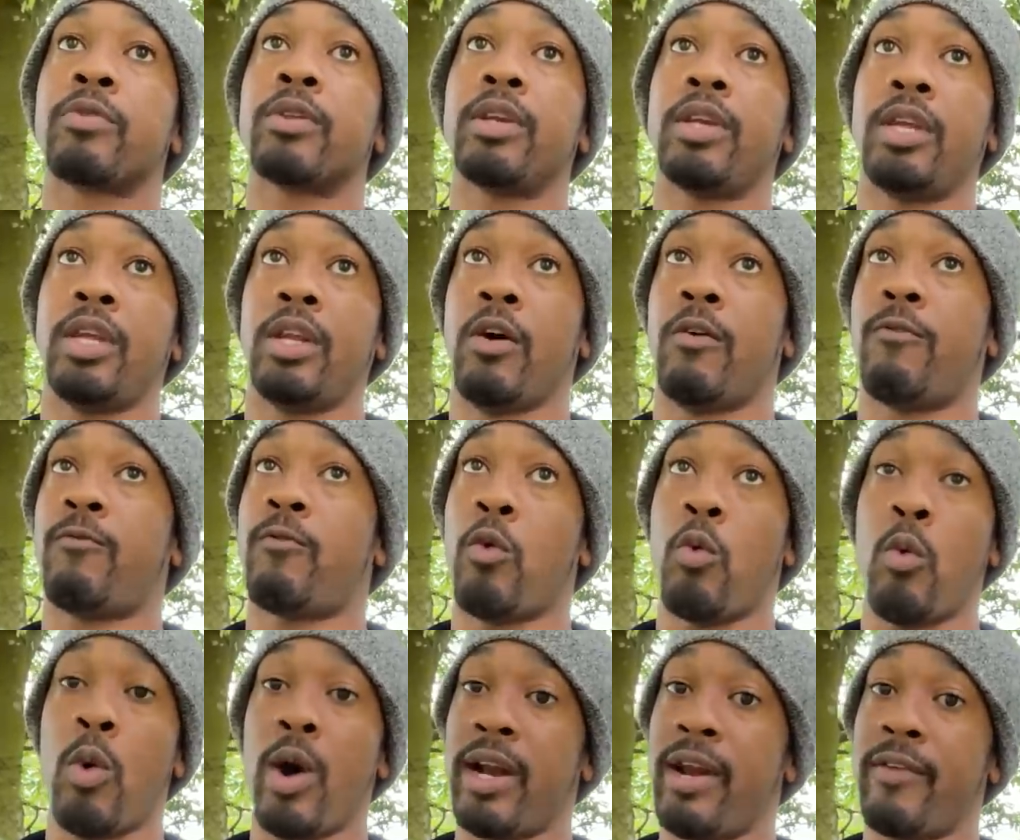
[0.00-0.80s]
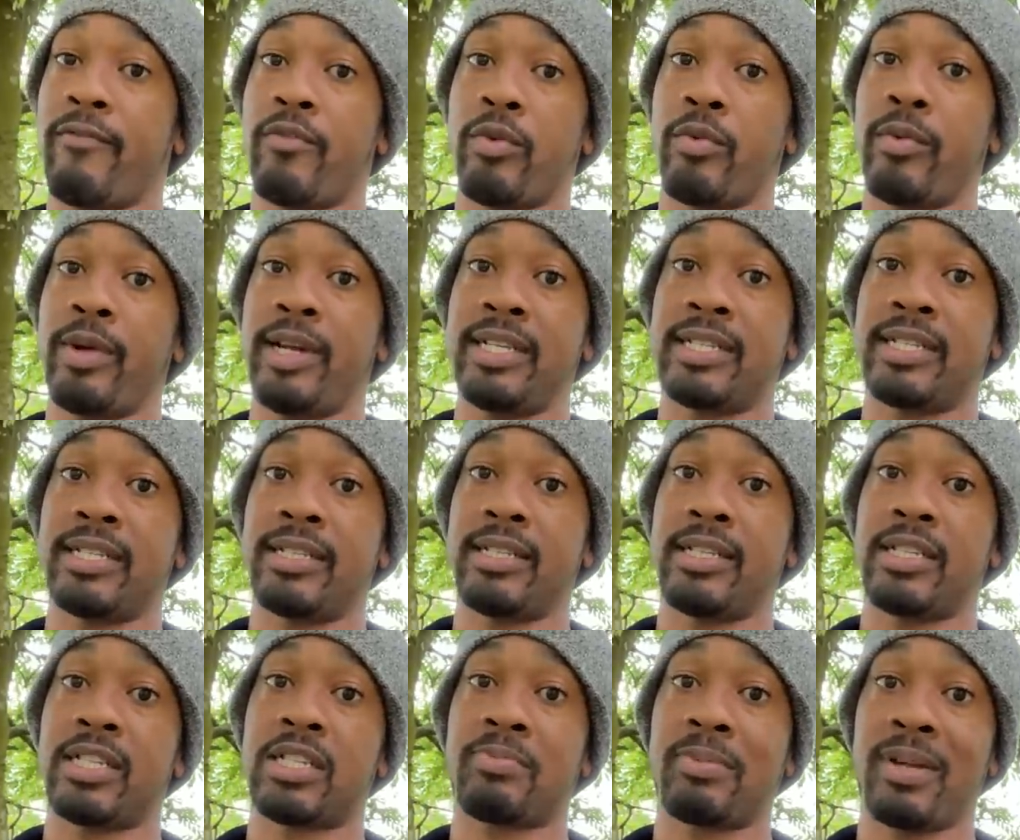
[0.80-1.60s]
you know, for whatever
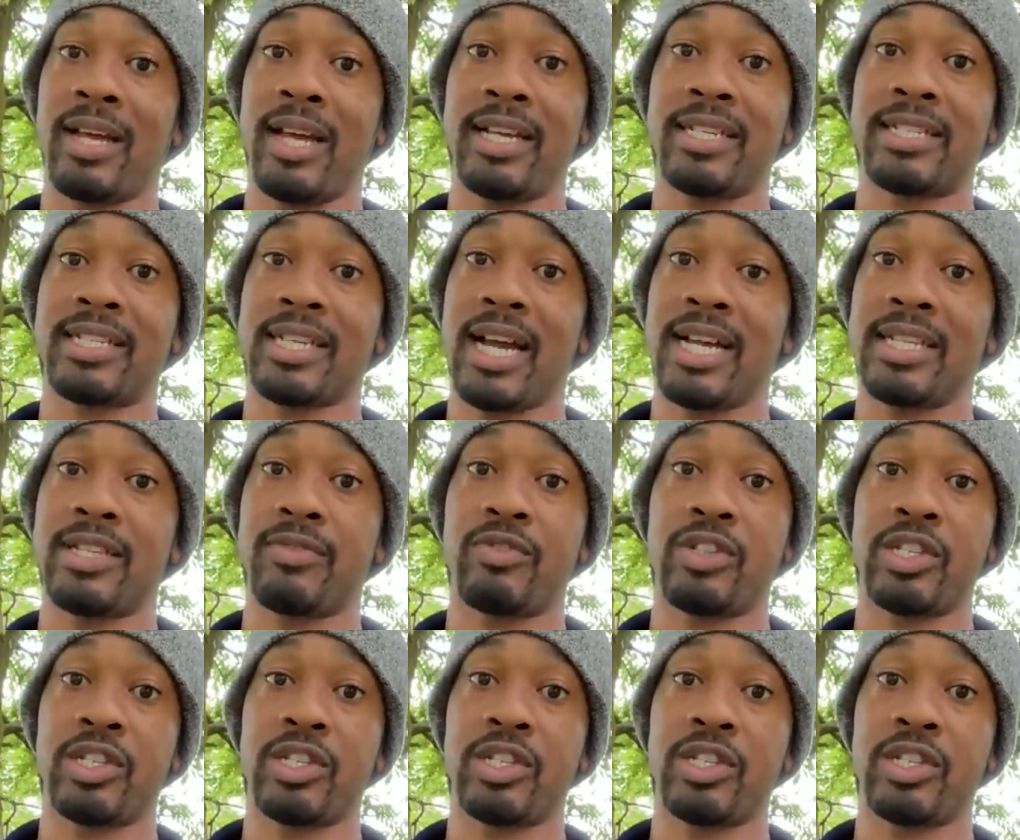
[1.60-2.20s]
reason, displaying signs of